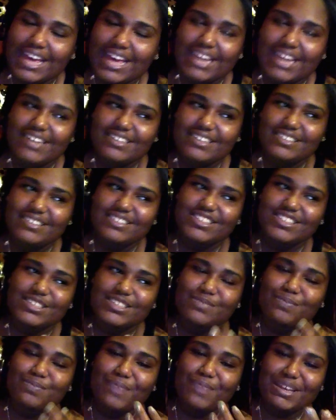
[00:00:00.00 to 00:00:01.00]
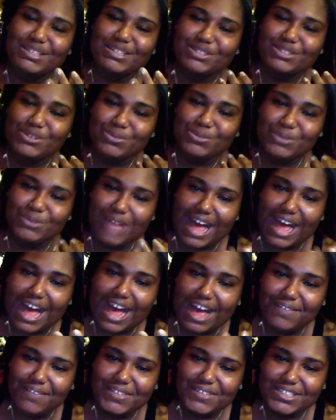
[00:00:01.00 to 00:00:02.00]
he just makes you
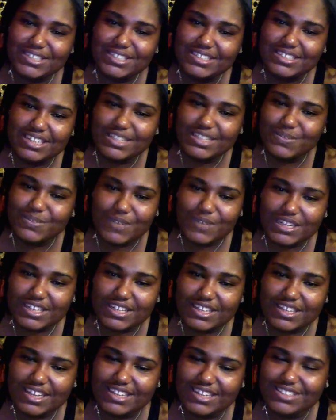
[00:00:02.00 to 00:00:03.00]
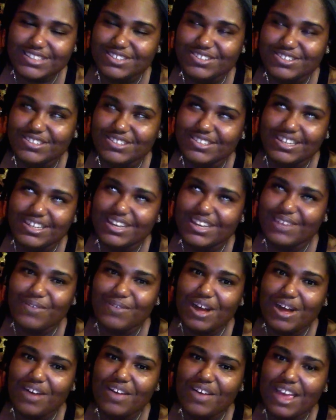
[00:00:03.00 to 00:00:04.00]
laugh and just does funny things, and you're just like,
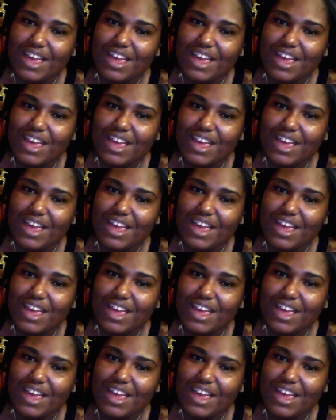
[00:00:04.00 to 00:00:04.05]
wow.